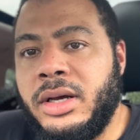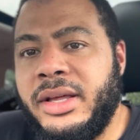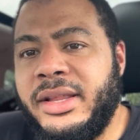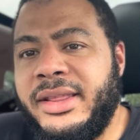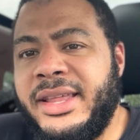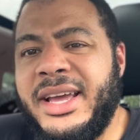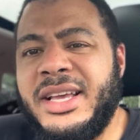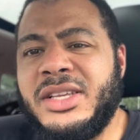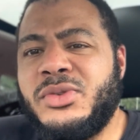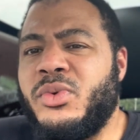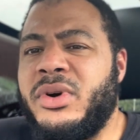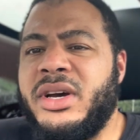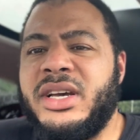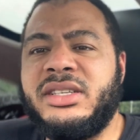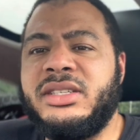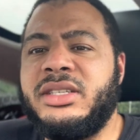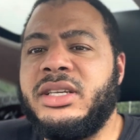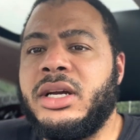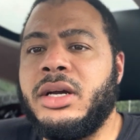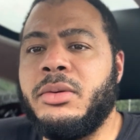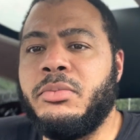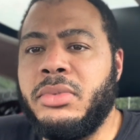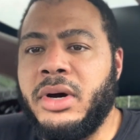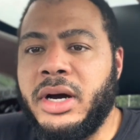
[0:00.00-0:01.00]
They just want a
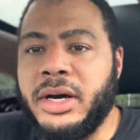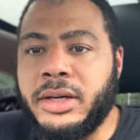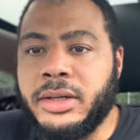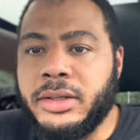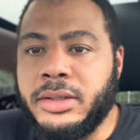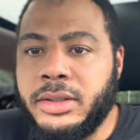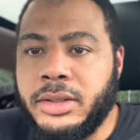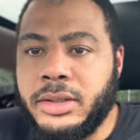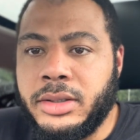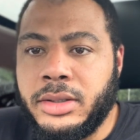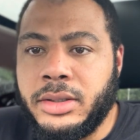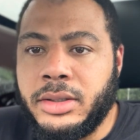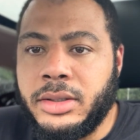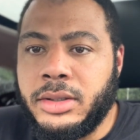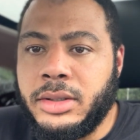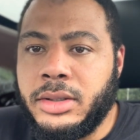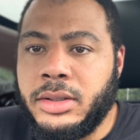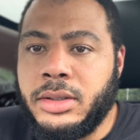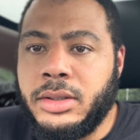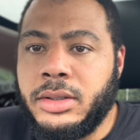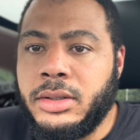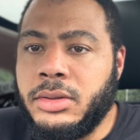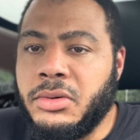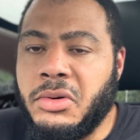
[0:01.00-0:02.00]
stick of butter
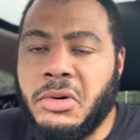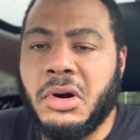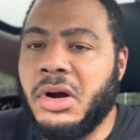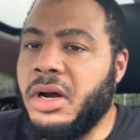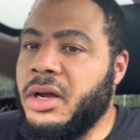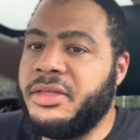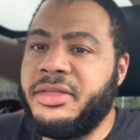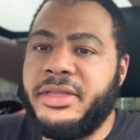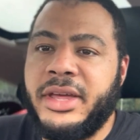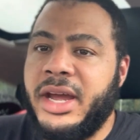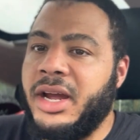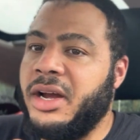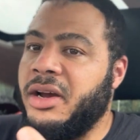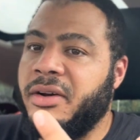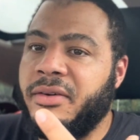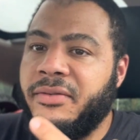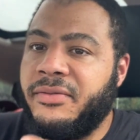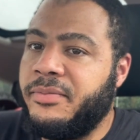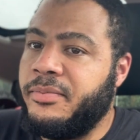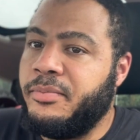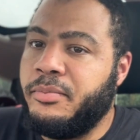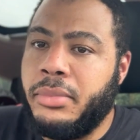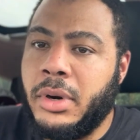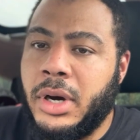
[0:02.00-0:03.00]
or a thing
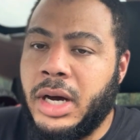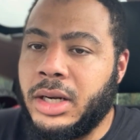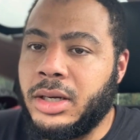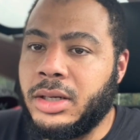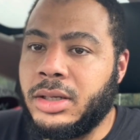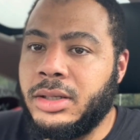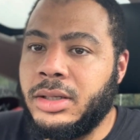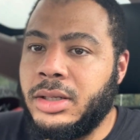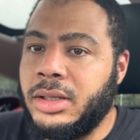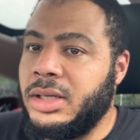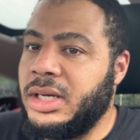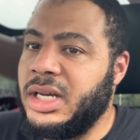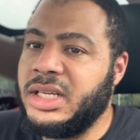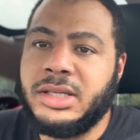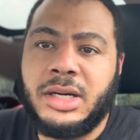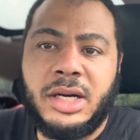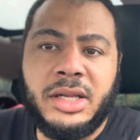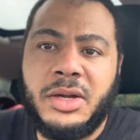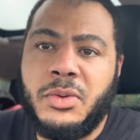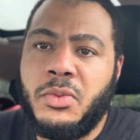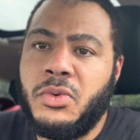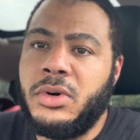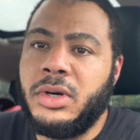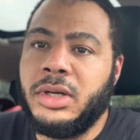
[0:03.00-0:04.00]
of butter. That's all
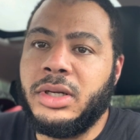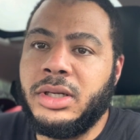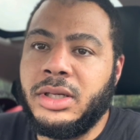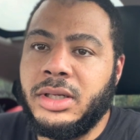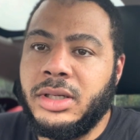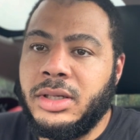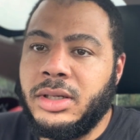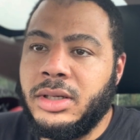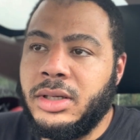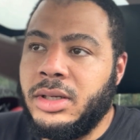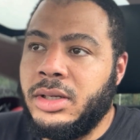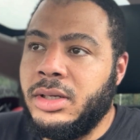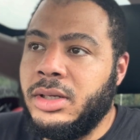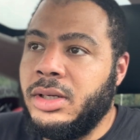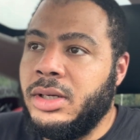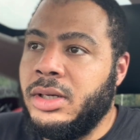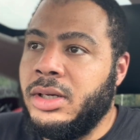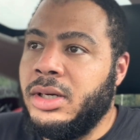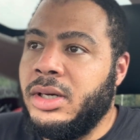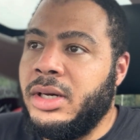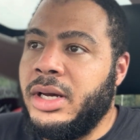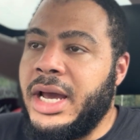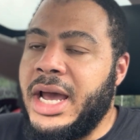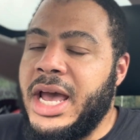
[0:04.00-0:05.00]
they wanted.
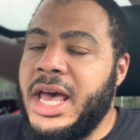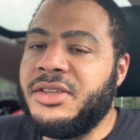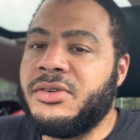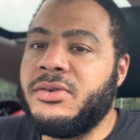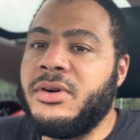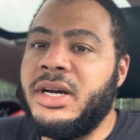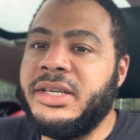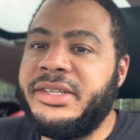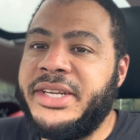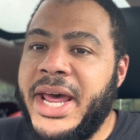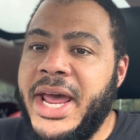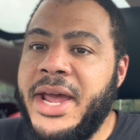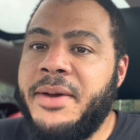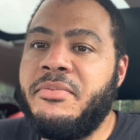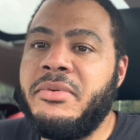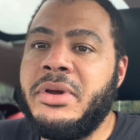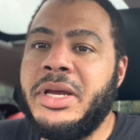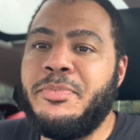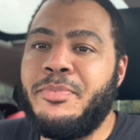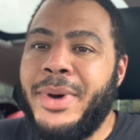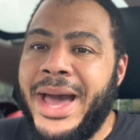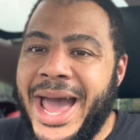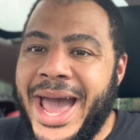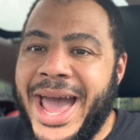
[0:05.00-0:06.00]
And it's going to take
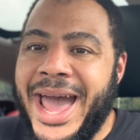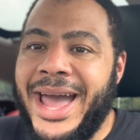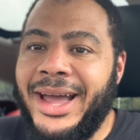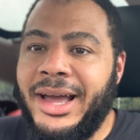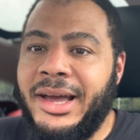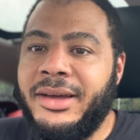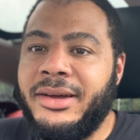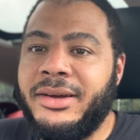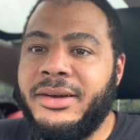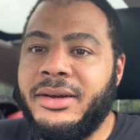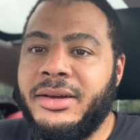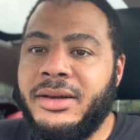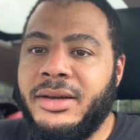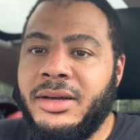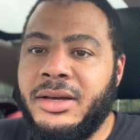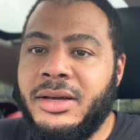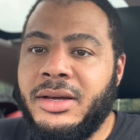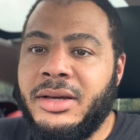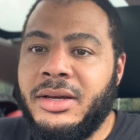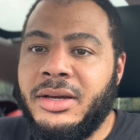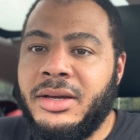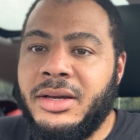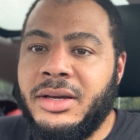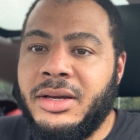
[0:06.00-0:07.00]
me back
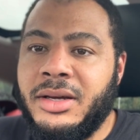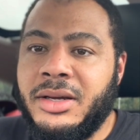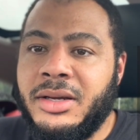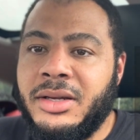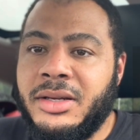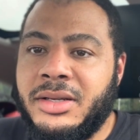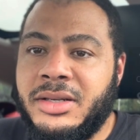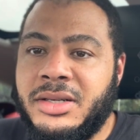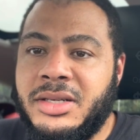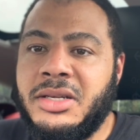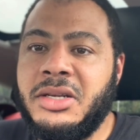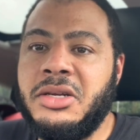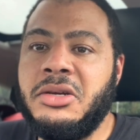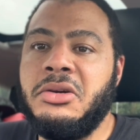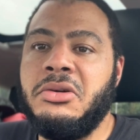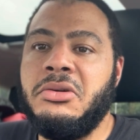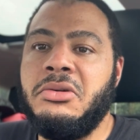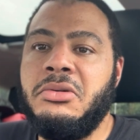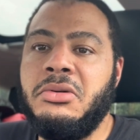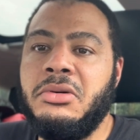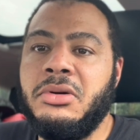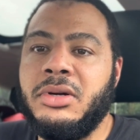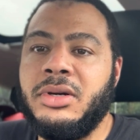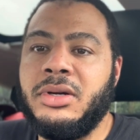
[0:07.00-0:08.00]

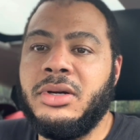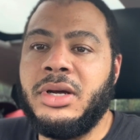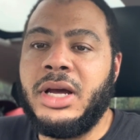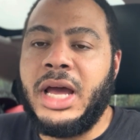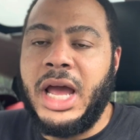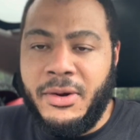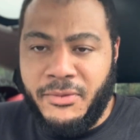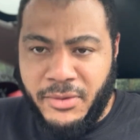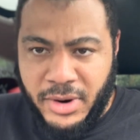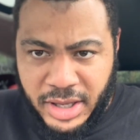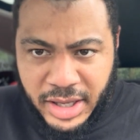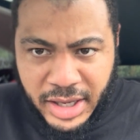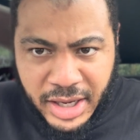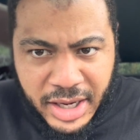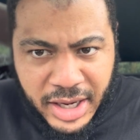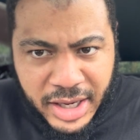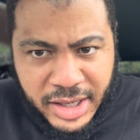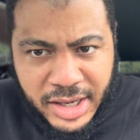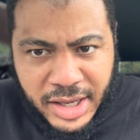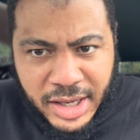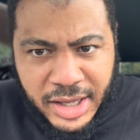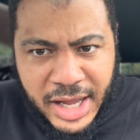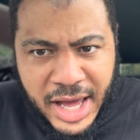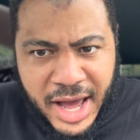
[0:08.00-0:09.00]
to a really
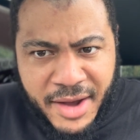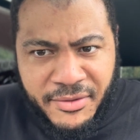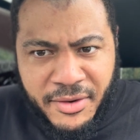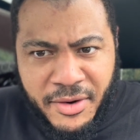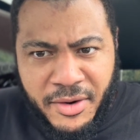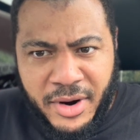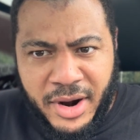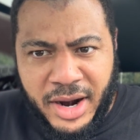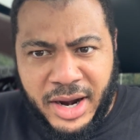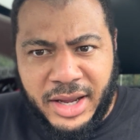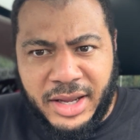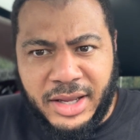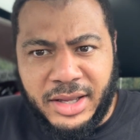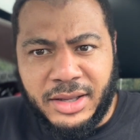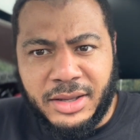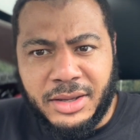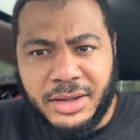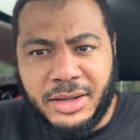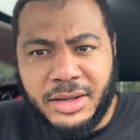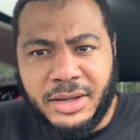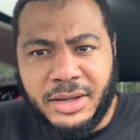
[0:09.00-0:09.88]
good delivery.